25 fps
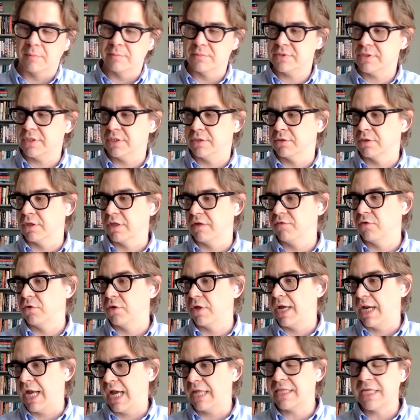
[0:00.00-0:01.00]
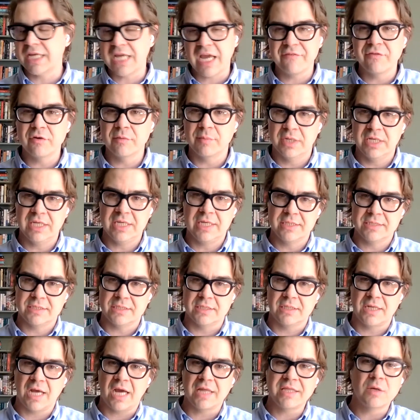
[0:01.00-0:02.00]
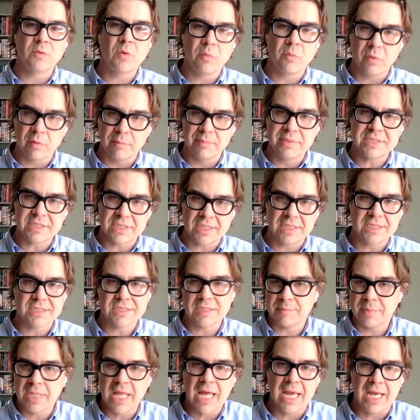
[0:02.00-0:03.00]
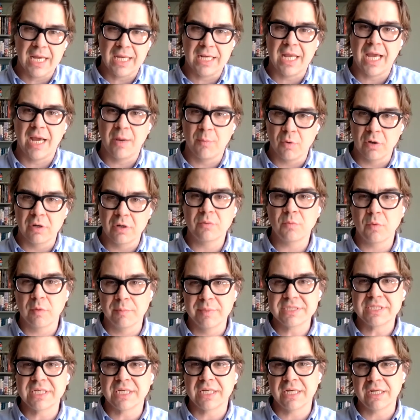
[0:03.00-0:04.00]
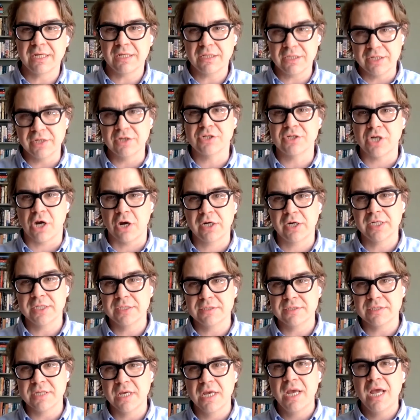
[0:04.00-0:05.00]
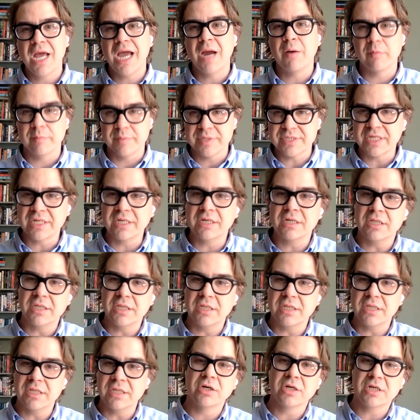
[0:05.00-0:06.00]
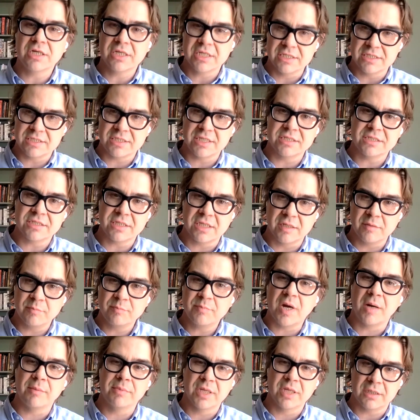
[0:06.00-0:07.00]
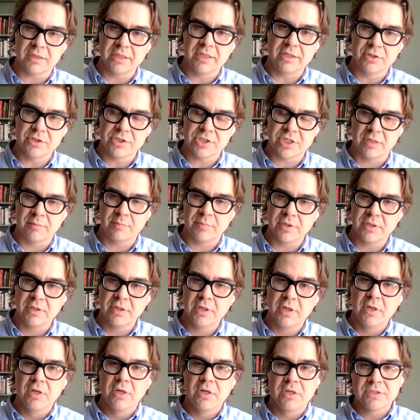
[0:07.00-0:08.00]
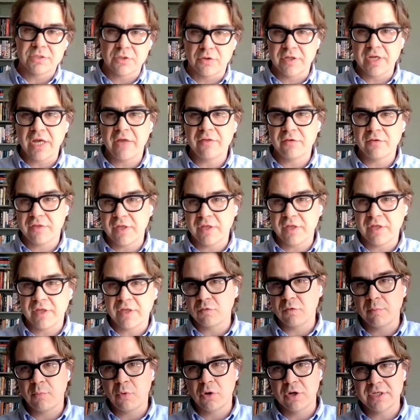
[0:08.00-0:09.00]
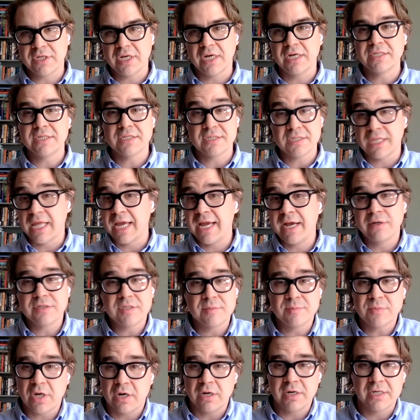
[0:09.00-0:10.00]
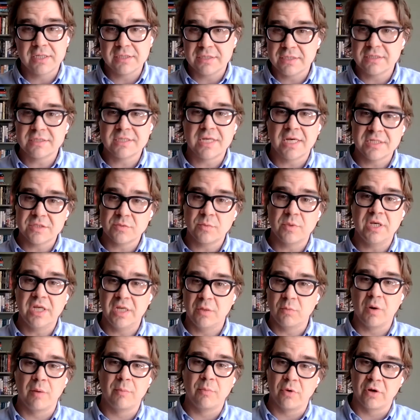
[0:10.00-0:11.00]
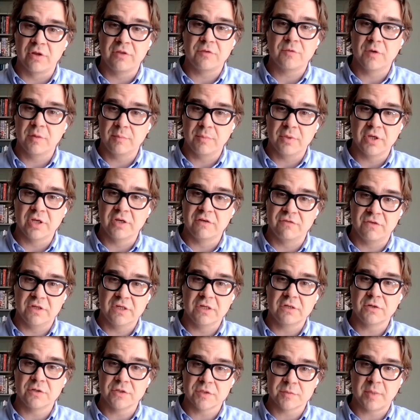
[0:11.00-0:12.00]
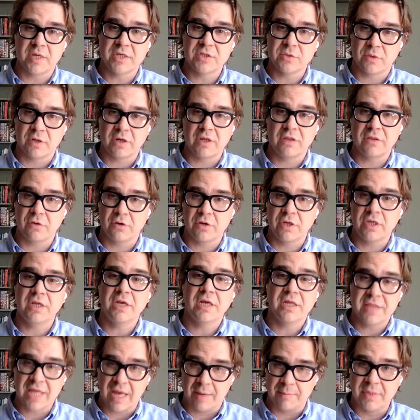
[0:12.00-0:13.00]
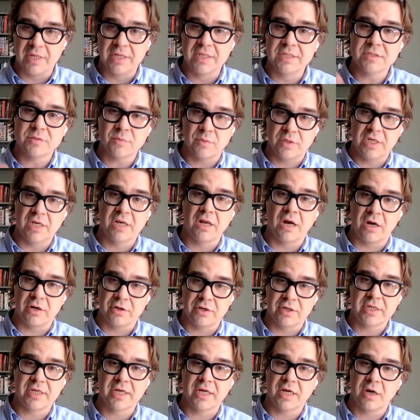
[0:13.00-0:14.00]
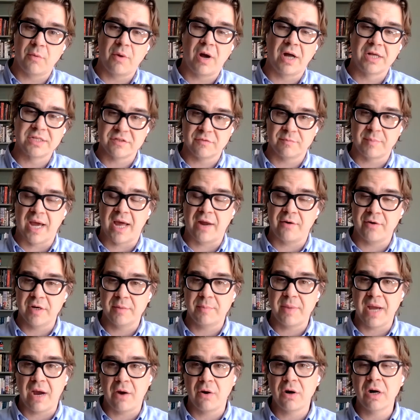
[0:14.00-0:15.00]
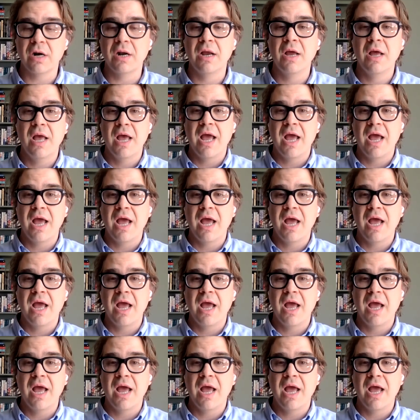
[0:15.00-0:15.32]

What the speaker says: senior level. And I think everybody gets it. I think what we're missing is a plan, and we're missing clear targets, and we're missing clear, consistent public leadership. So the other thing that the report does is lay out some targets. It says we need 1.3 million vehicles by 2030. That means we need 100 gigawatts of battery power,